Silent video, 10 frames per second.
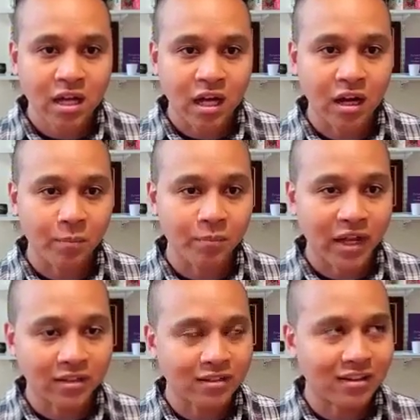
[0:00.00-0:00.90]

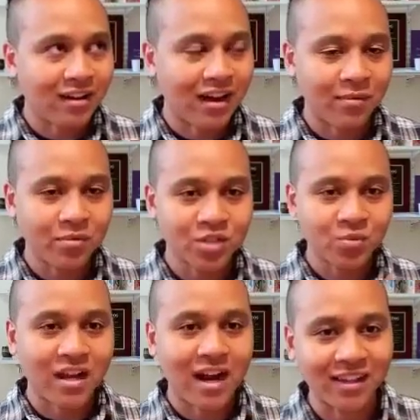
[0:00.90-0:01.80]
And I would just
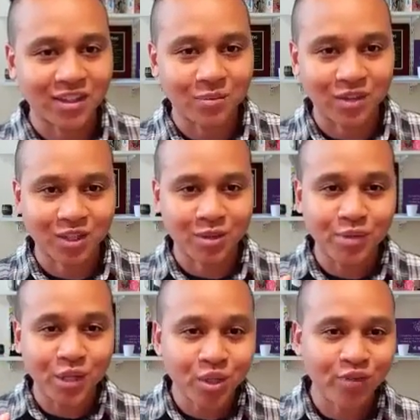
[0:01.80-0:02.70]
want to highlight the
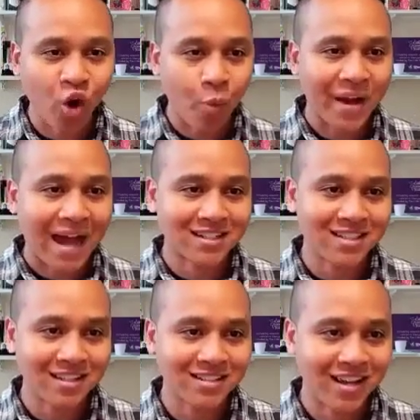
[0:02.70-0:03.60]
beauty of open
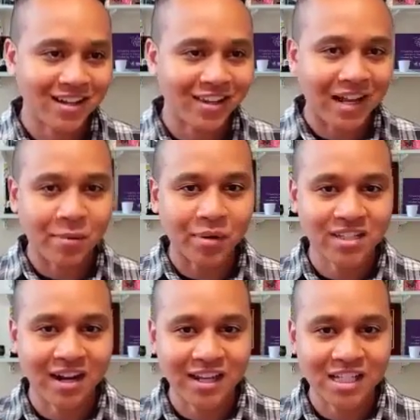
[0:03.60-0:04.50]
access and collaborative
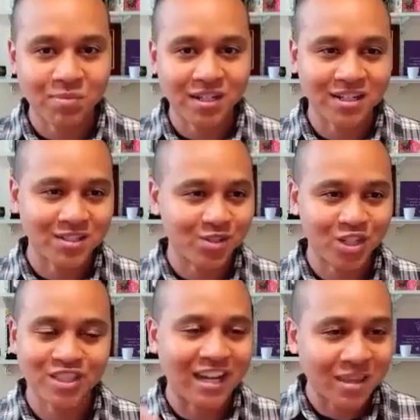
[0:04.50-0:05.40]
science, because
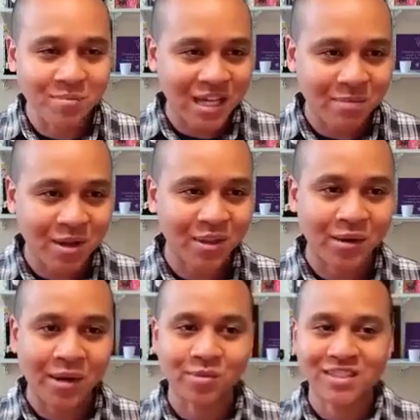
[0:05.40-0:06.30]
just sending them an email, they're
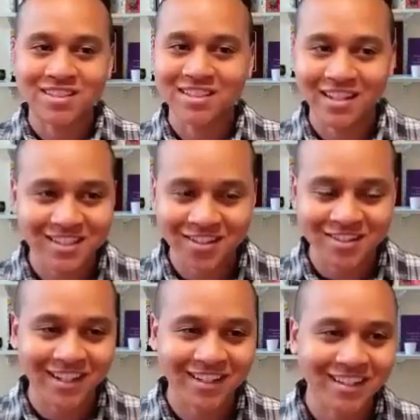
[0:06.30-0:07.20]
able to send us their
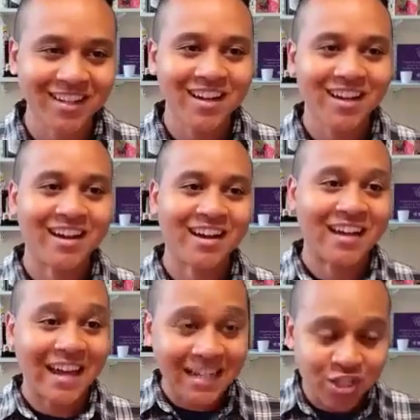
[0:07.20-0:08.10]
data, and I could
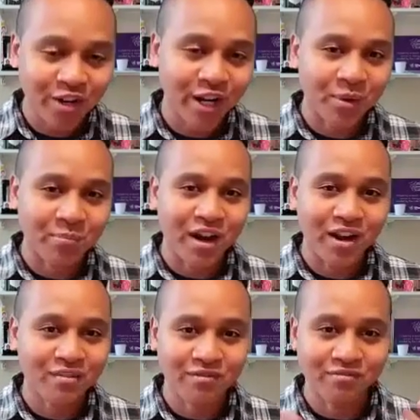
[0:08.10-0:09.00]
integrate it with
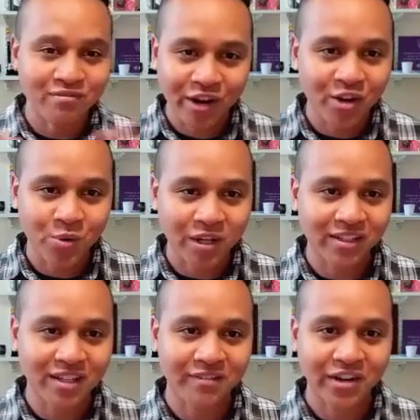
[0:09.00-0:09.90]
mine very
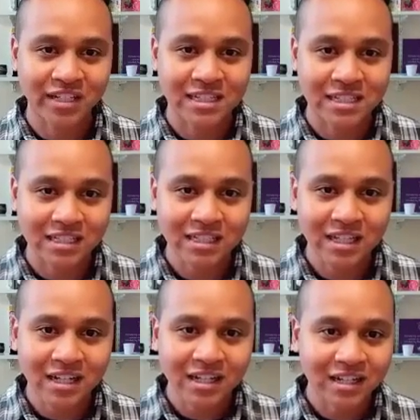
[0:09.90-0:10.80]
quickly and very easily.
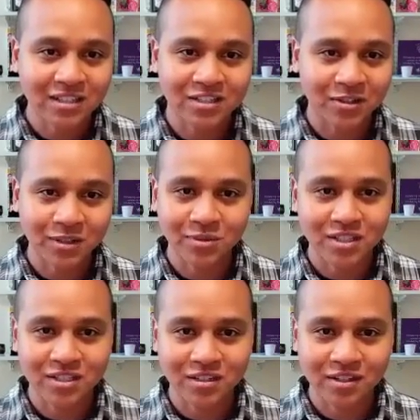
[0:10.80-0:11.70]
And so it
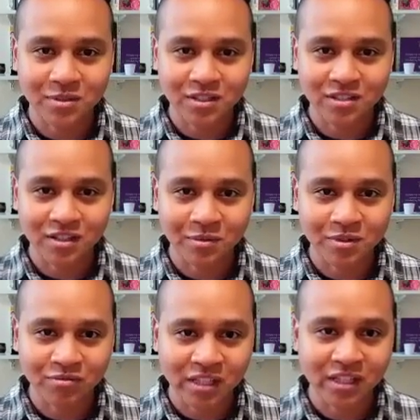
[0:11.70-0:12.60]
was
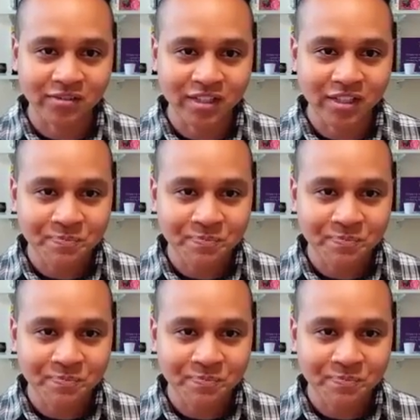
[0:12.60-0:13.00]
really lovely.